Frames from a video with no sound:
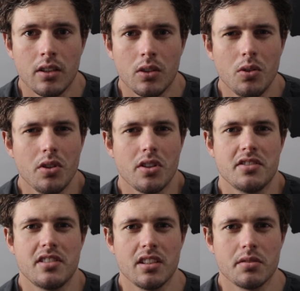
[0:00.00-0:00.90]
all those
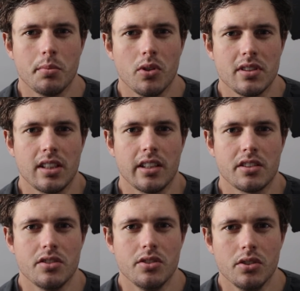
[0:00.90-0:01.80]
things boys like
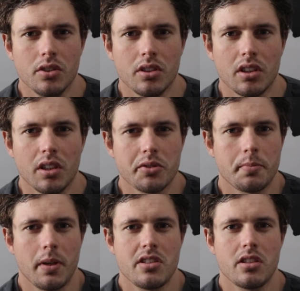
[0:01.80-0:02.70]
to do, and I was
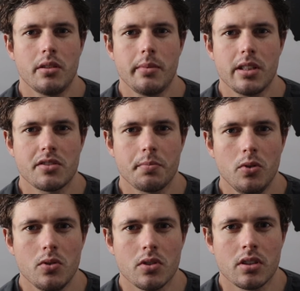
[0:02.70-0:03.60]
passionate about
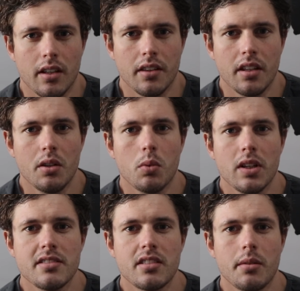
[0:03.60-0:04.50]
sport. And then
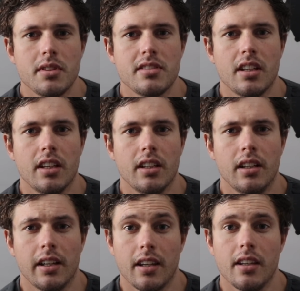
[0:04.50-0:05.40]
one summer's day,
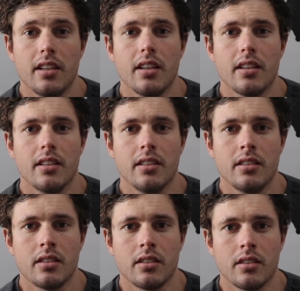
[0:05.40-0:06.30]
like any other,
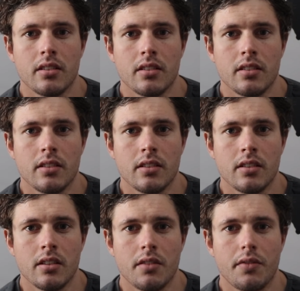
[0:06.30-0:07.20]

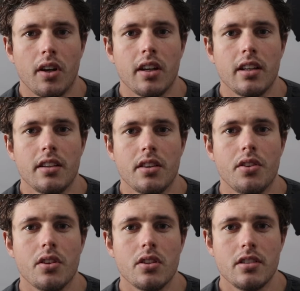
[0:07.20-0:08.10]
Friday the
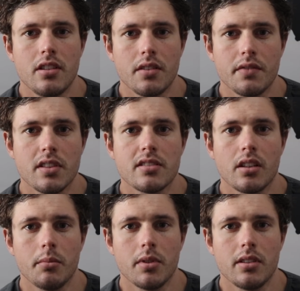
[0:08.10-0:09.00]
13th of
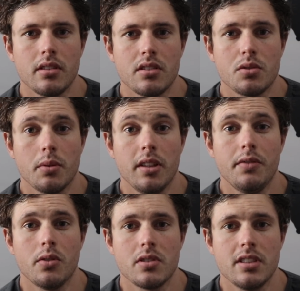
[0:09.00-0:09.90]
December
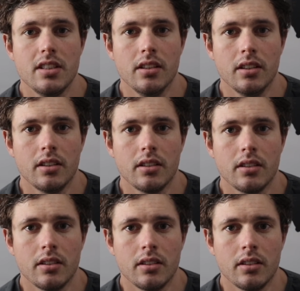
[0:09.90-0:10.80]
2014,
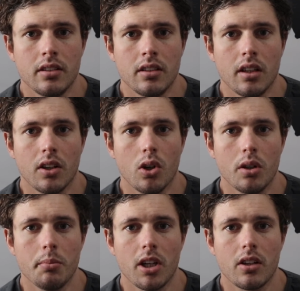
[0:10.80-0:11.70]
I got
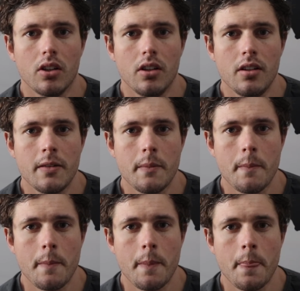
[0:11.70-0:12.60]
in my car
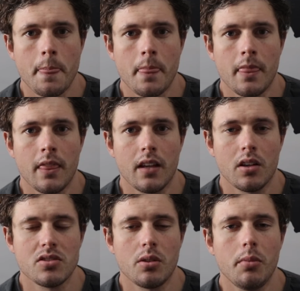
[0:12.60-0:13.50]
and I
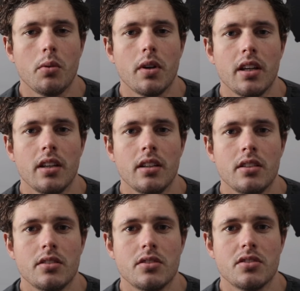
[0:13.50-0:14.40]
was on my way
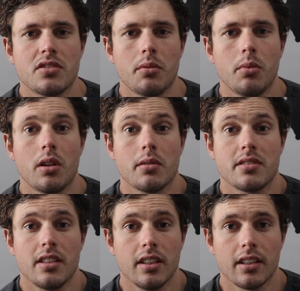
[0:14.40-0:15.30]
to someone I was
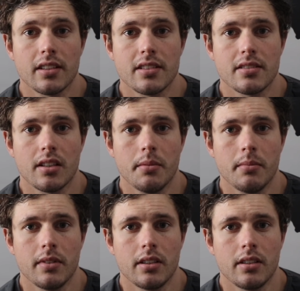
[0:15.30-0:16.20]
seeing at the
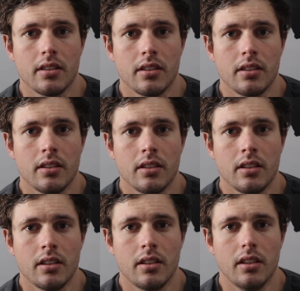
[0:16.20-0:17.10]

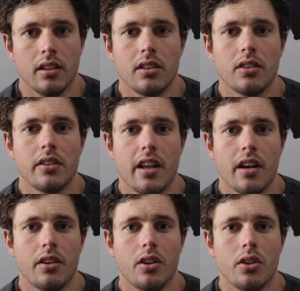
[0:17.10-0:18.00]
time. Little did
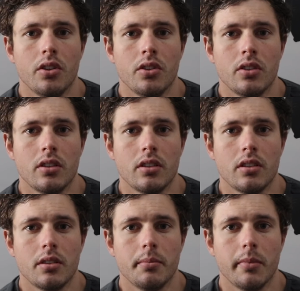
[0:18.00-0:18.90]
I know,
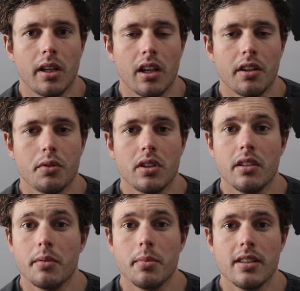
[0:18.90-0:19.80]
my life would
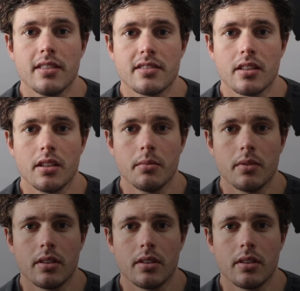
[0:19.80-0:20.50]
never be the same.